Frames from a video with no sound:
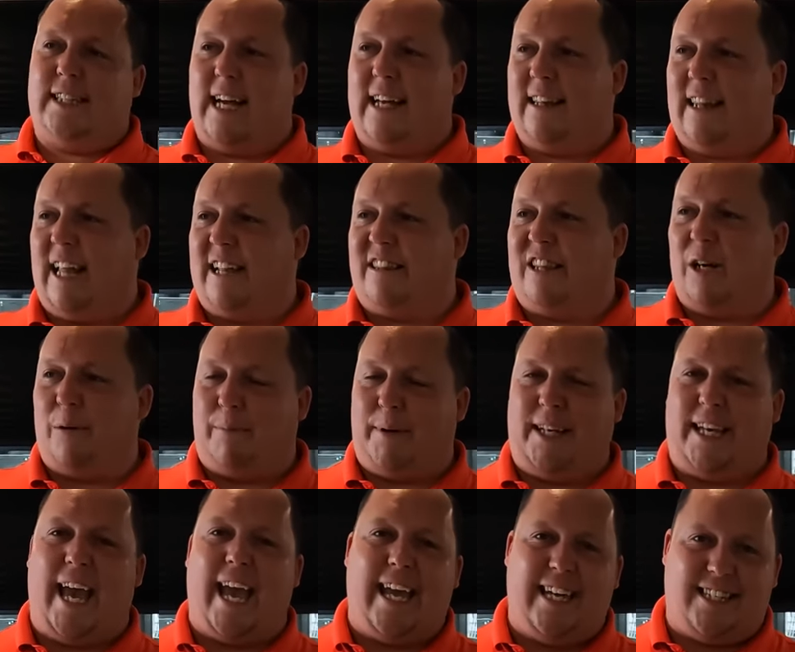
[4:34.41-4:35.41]
said, let there
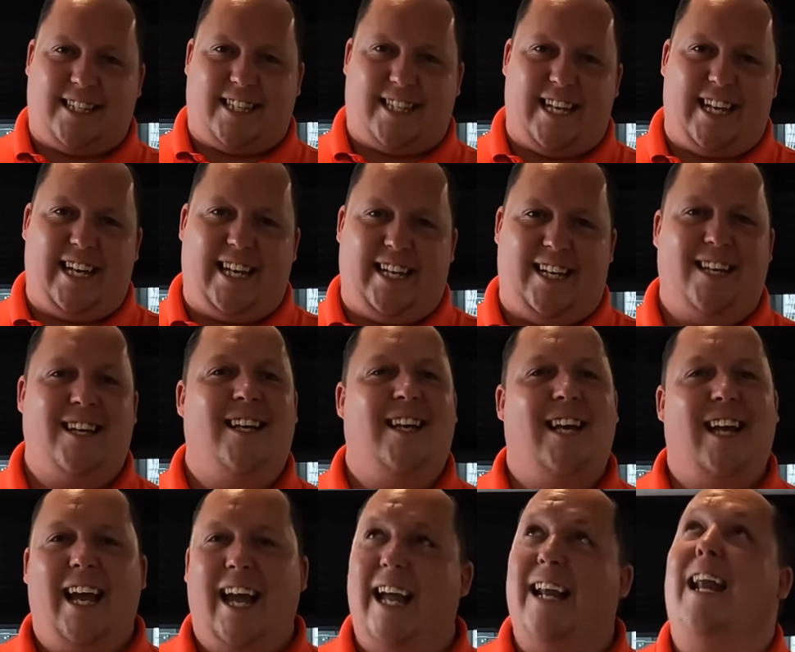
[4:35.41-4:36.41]
be AC.
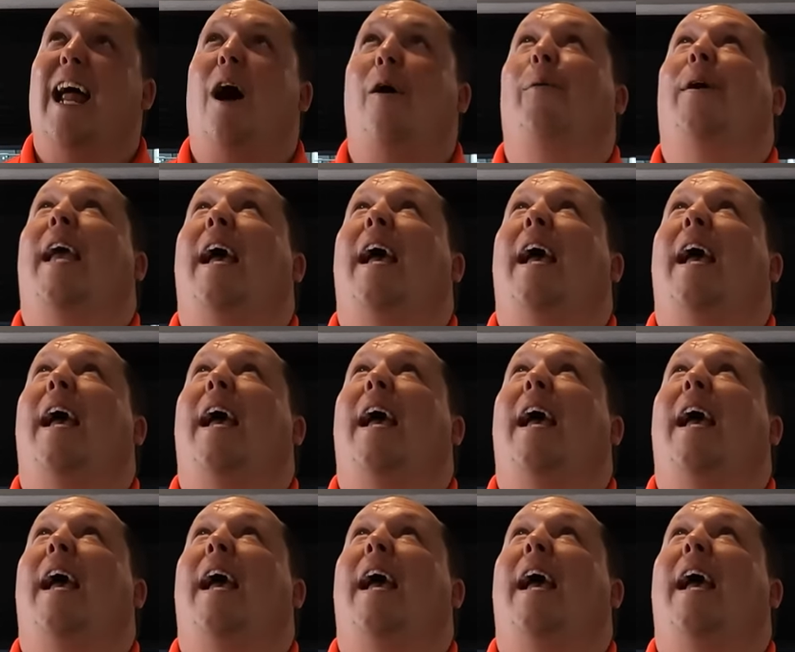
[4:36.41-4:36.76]
And now